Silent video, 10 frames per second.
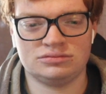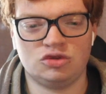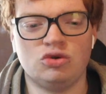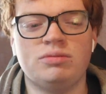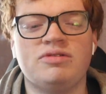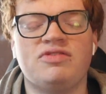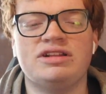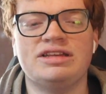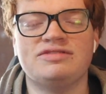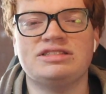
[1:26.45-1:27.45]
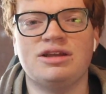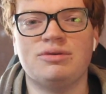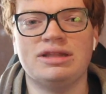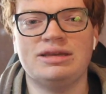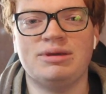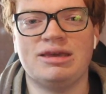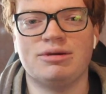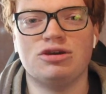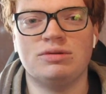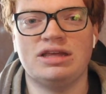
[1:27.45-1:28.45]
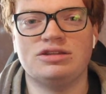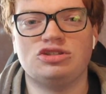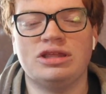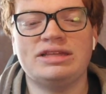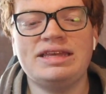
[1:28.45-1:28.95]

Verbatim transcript: You know, it would be funny if someone like became a Akumatized and she's like,